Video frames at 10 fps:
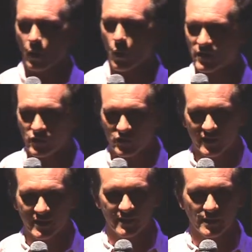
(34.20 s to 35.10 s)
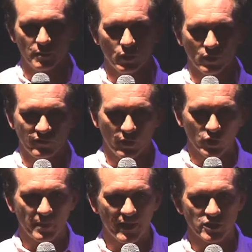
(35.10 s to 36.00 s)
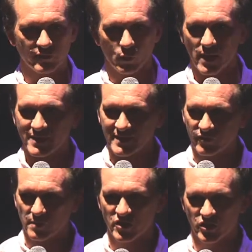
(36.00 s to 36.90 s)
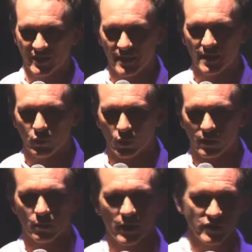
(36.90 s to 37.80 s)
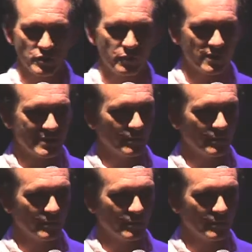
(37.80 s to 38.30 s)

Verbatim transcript: Why do you stick it in the book or fold the page over? Why is the information in the book? Why don't you put it